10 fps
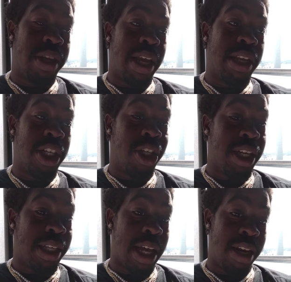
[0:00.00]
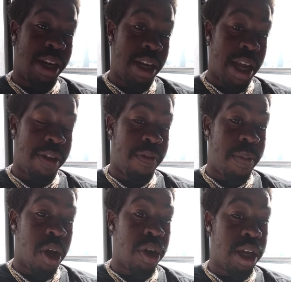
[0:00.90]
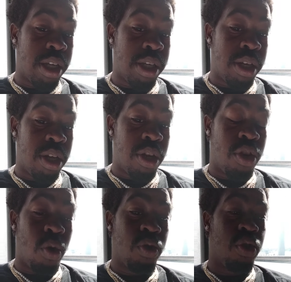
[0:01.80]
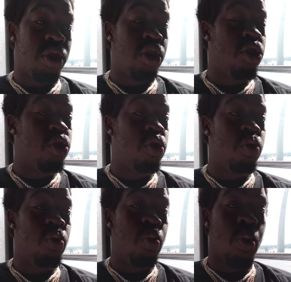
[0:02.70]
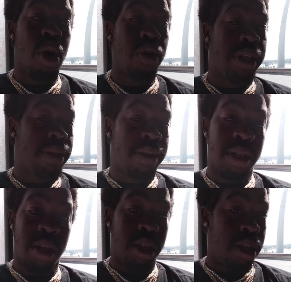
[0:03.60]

you take the genocide of the Native Americans, those are the two worst